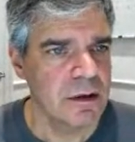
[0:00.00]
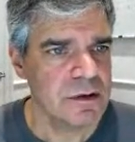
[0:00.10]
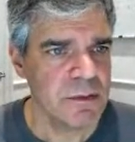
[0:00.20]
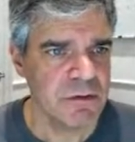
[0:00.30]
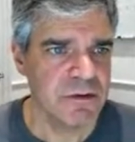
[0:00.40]

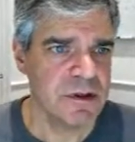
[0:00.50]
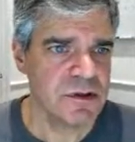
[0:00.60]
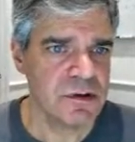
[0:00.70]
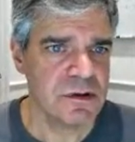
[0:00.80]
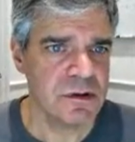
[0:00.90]
Some of the
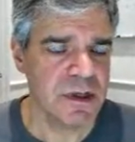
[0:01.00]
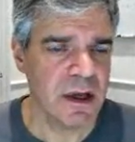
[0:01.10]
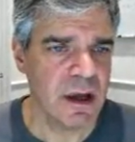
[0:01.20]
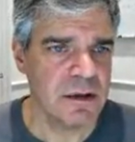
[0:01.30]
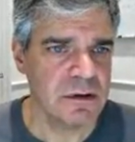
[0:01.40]
features you
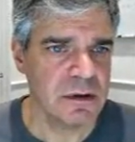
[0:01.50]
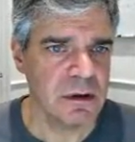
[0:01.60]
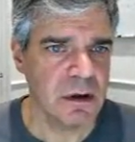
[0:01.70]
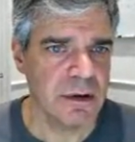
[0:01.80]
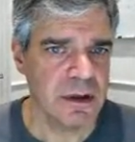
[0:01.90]
get
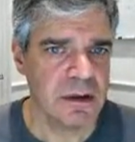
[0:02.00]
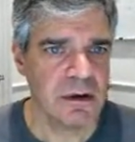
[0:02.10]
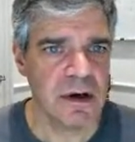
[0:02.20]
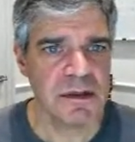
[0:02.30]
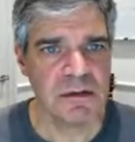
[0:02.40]
are the
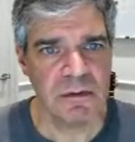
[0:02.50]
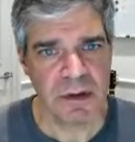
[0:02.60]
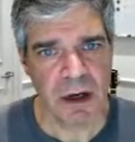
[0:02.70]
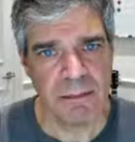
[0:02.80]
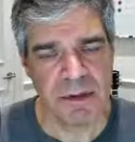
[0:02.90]
integration
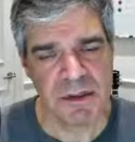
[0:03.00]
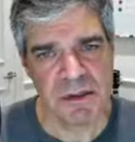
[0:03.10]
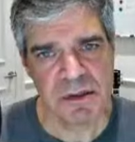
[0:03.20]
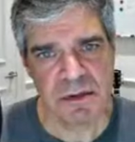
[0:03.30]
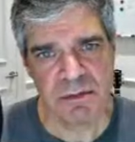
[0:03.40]
with
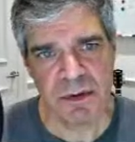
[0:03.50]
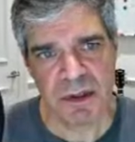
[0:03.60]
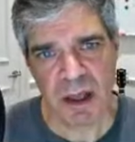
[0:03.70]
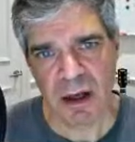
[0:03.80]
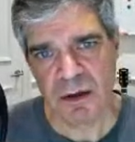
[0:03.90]
competitions,
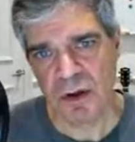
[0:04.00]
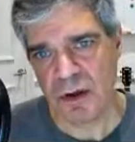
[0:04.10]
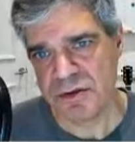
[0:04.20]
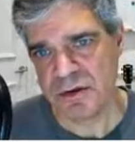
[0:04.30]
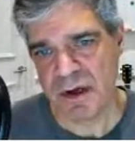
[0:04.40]
but Kaggle
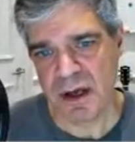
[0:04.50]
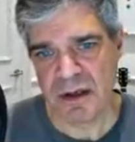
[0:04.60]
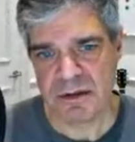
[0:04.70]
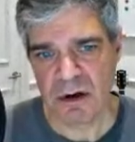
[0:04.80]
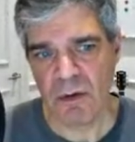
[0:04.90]
also
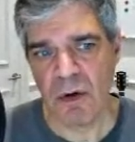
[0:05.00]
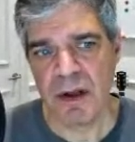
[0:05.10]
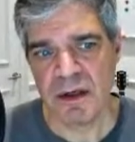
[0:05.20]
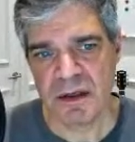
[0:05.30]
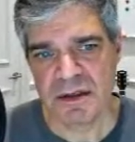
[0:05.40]
has
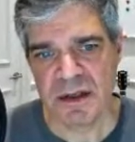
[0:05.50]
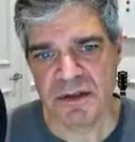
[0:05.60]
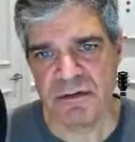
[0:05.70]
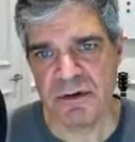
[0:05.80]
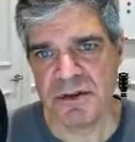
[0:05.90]
quite an
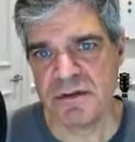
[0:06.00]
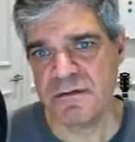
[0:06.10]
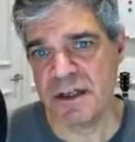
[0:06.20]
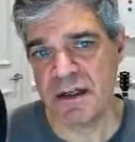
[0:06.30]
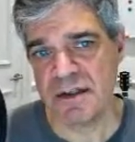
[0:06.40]
extensive list
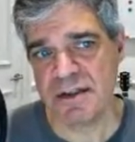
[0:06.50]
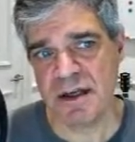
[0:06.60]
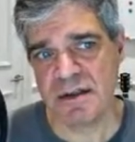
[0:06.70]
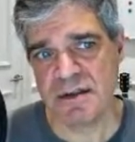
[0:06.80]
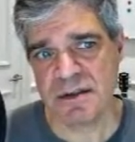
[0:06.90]
of data
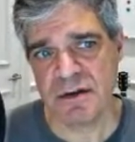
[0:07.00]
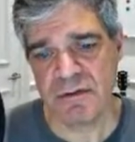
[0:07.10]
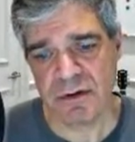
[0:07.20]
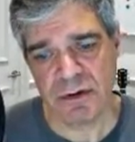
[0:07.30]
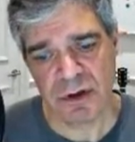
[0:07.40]
sets. So
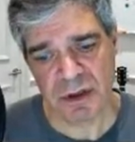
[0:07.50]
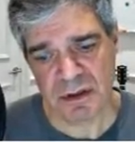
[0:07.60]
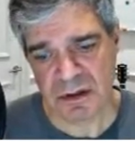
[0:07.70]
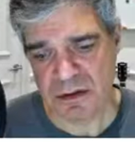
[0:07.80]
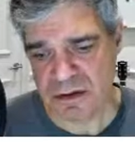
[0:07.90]
if you're
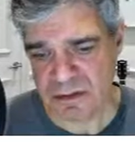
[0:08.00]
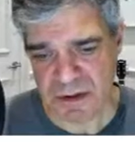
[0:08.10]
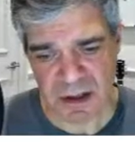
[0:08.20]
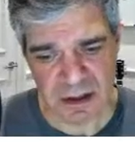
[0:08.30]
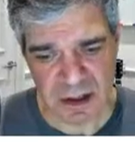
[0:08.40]
looking to do some
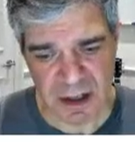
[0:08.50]
data